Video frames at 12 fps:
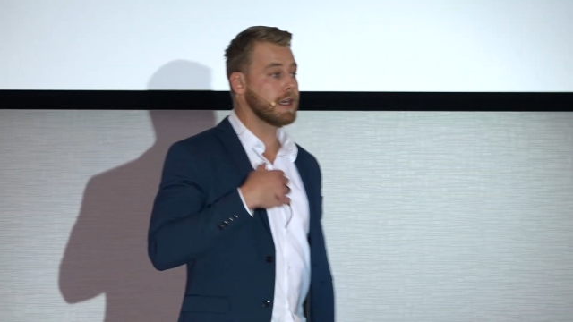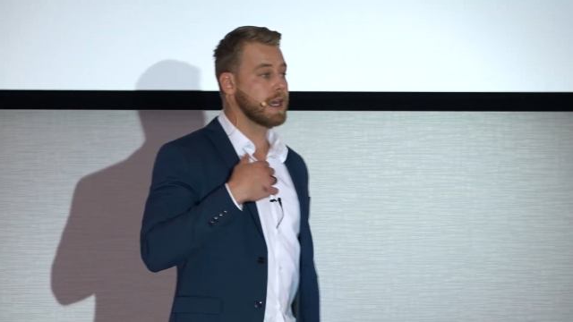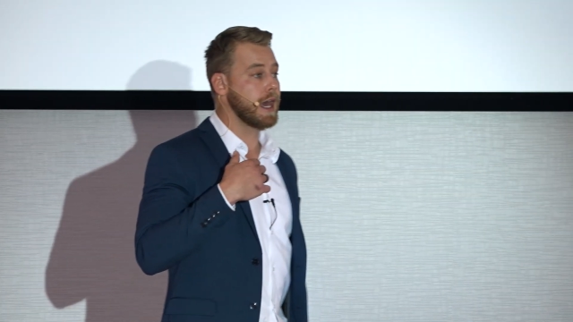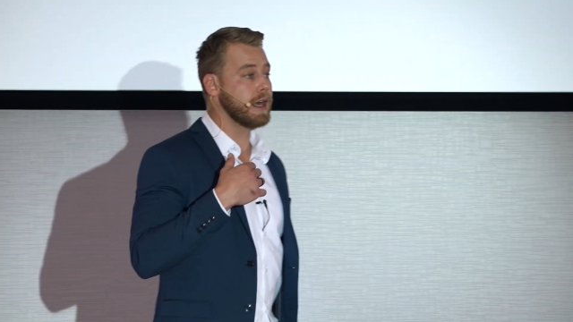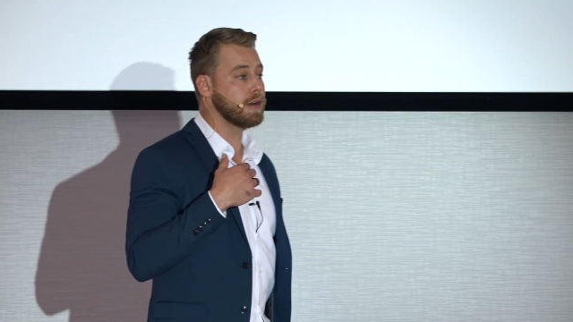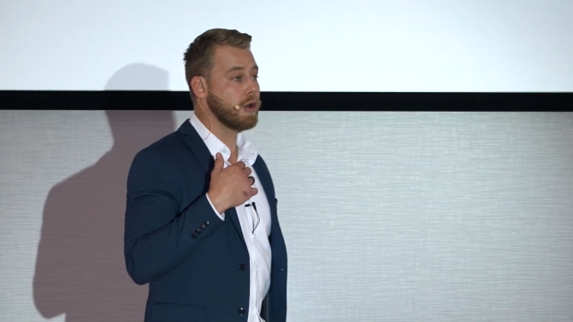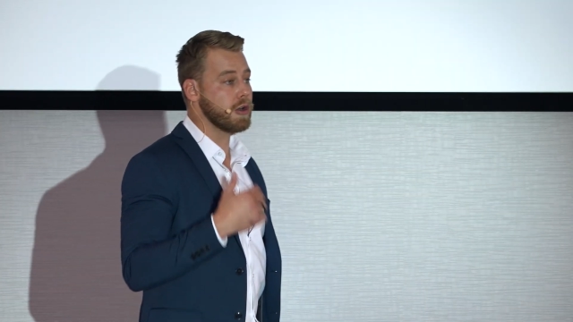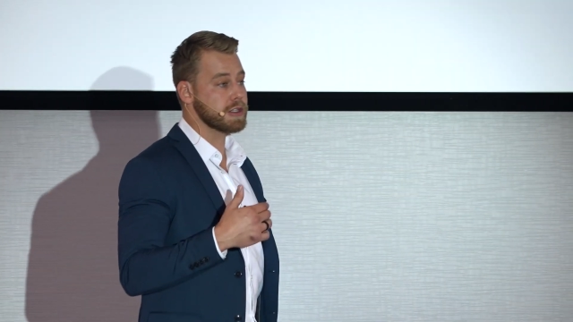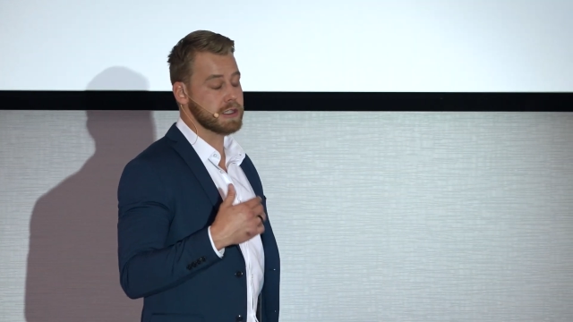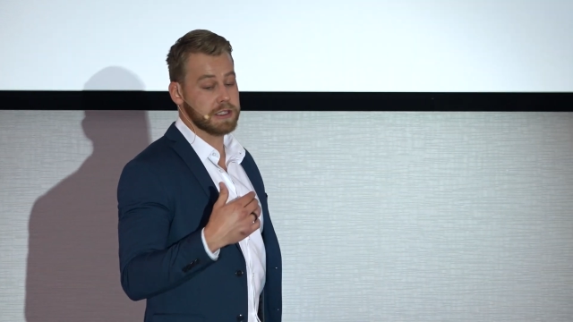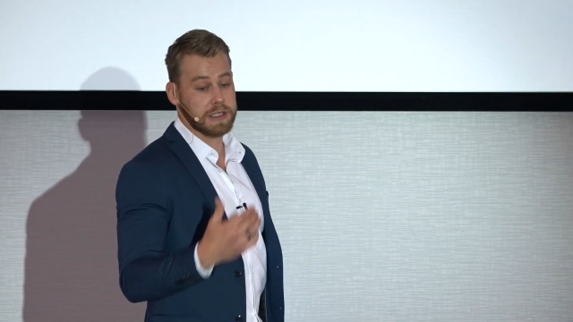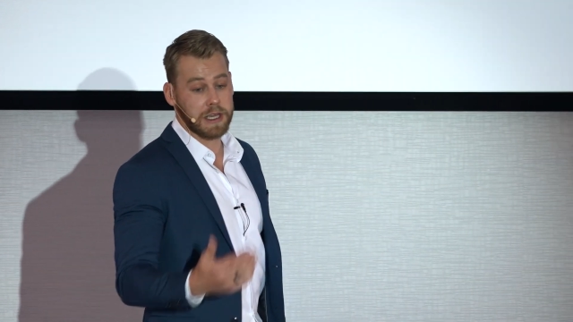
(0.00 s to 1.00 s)
can
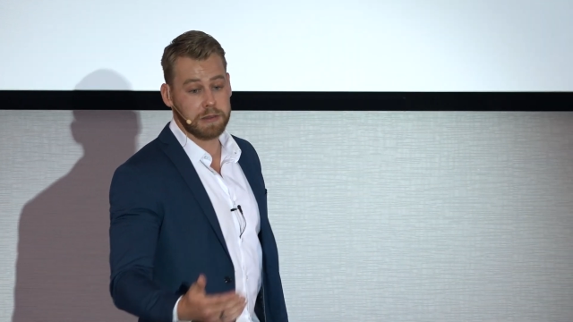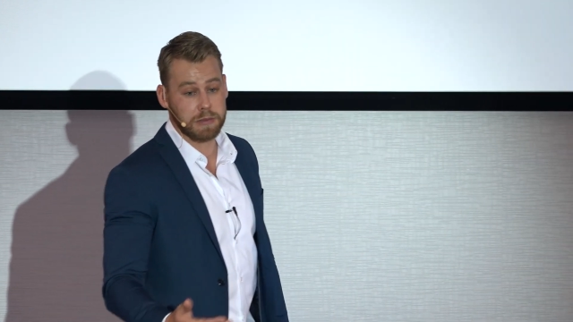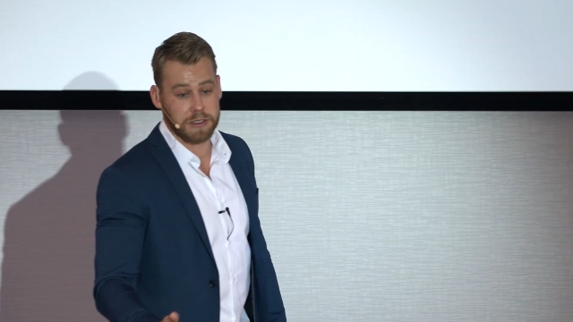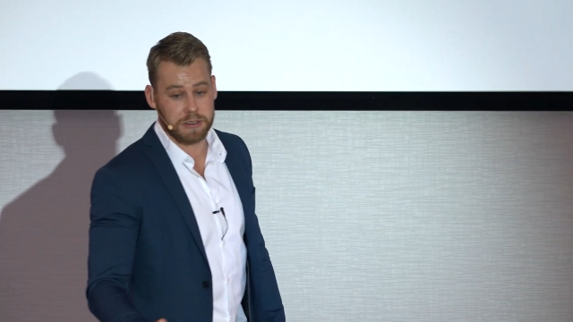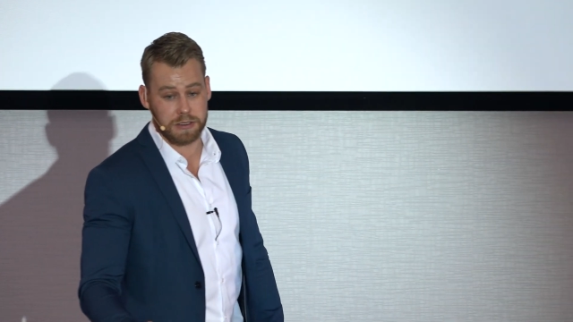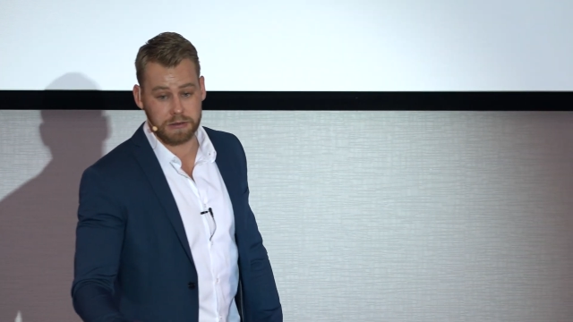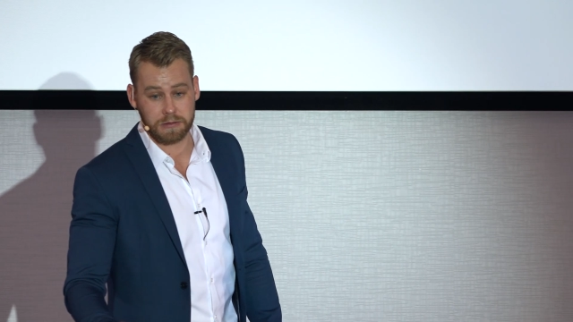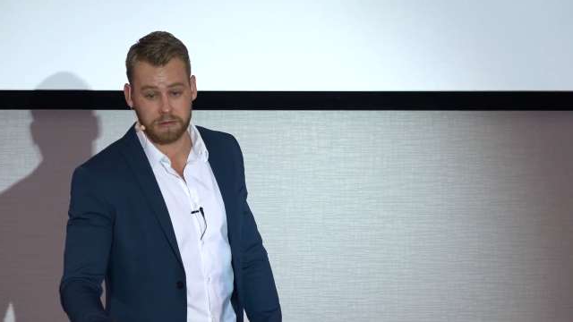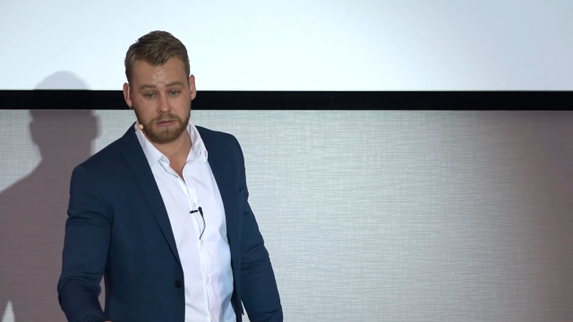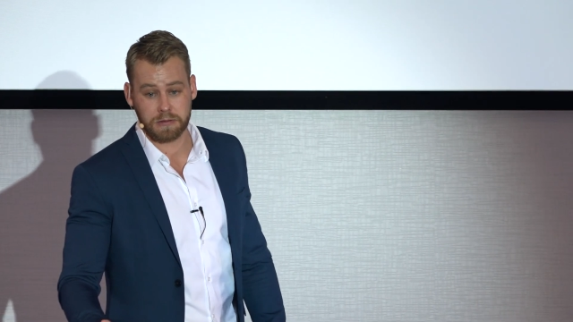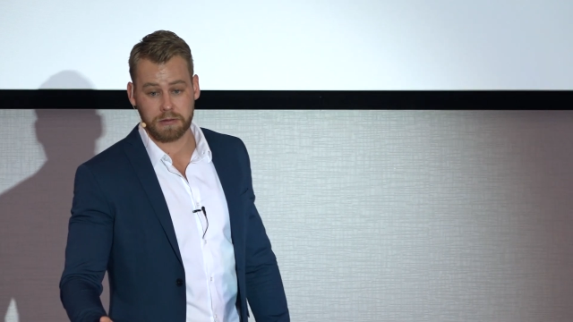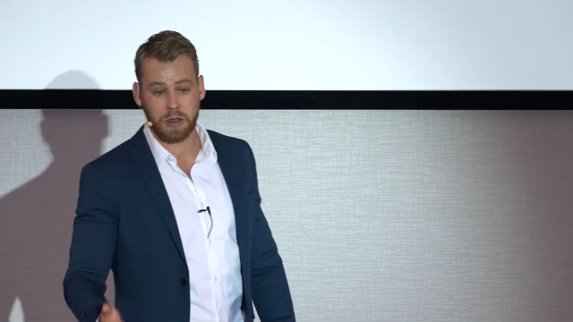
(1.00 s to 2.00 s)
ask statements
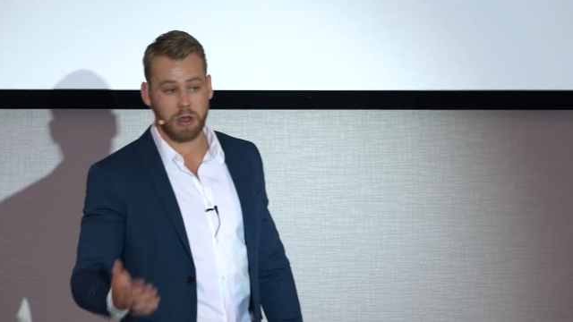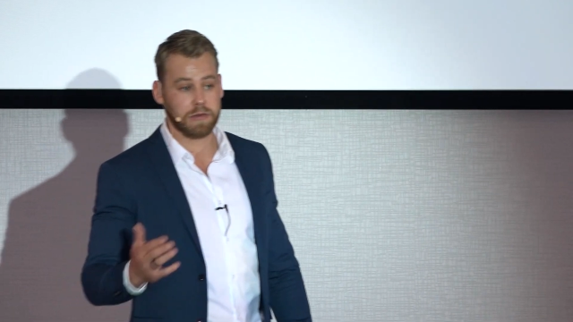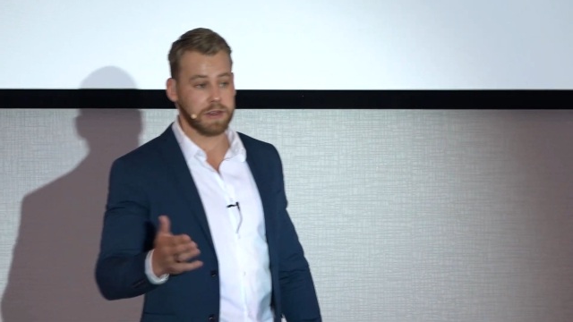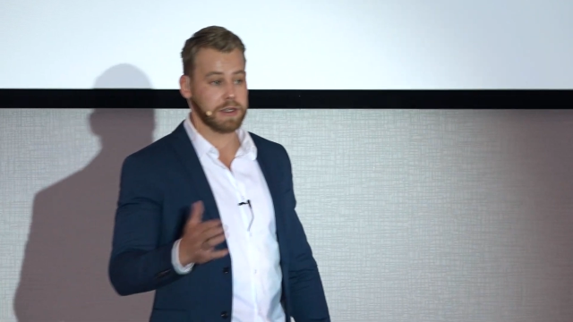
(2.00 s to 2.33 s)
of